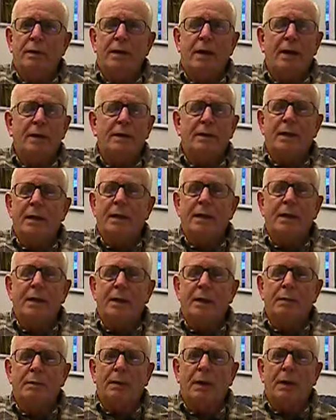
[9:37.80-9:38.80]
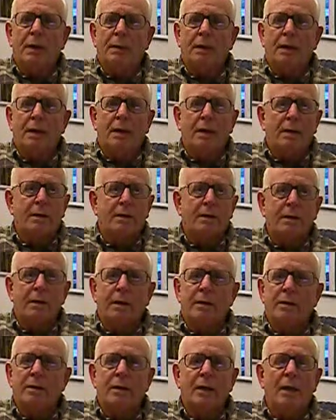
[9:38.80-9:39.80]
Not thinking about God,
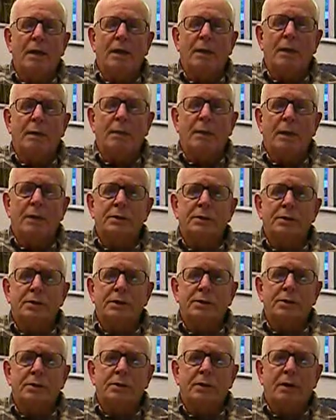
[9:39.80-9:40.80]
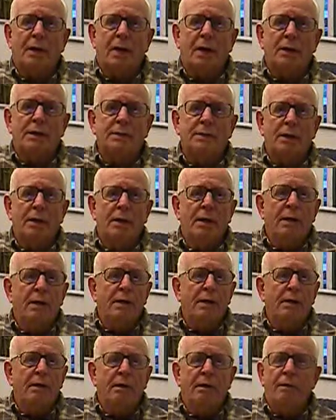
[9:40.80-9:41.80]
not thinking about Jesus Christ,
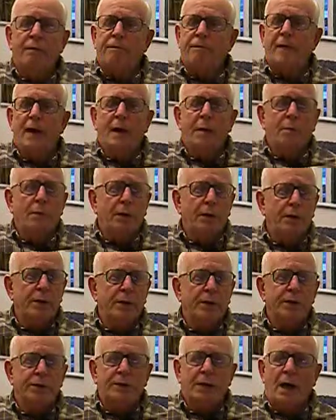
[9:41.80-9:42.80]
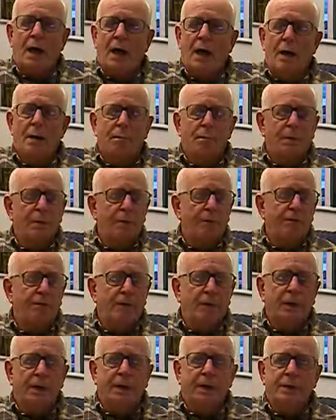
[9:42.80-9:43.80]
your family, your job, your
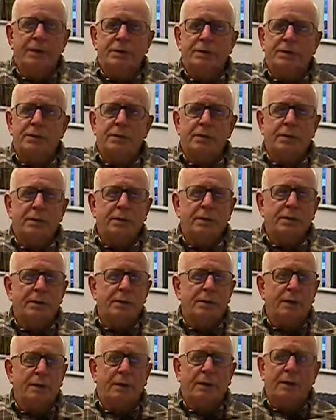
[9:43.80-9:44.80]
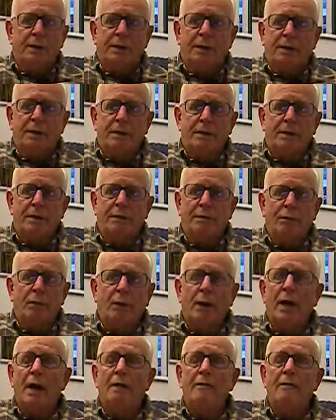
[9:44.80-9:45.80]
friends, your uh,
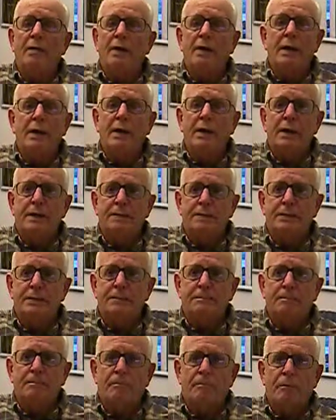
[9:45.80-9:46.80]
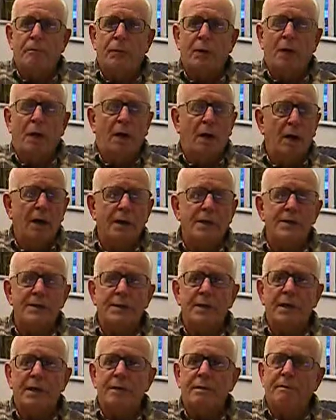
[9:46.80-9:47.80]
whatever it is.
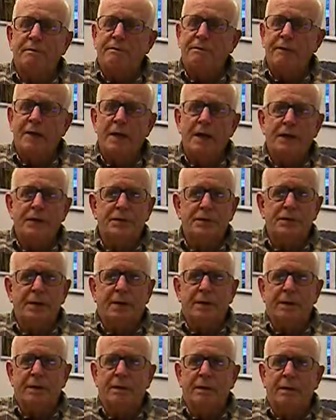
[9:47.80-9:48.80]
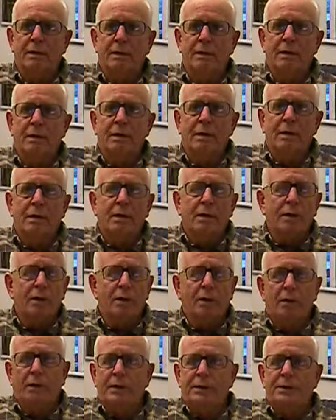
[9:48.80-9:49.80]
Hunting, fishing,
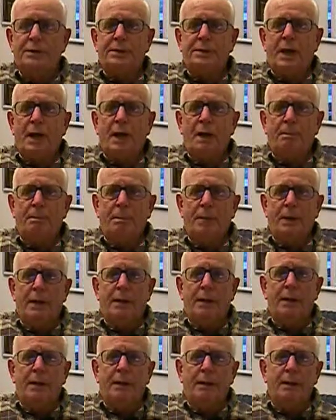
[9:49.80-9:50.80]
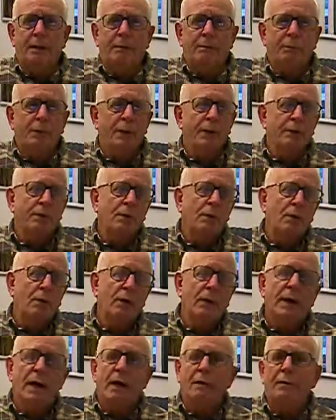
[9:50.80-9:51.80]
going shopping, with
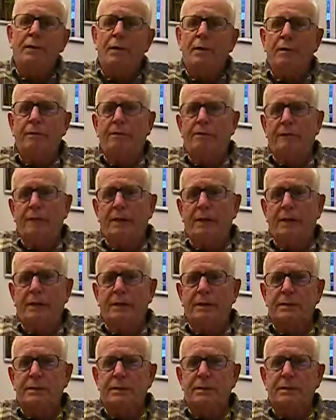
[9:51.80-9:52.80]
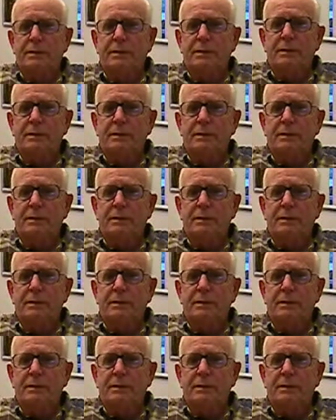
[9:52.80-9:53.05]
going out with your friends.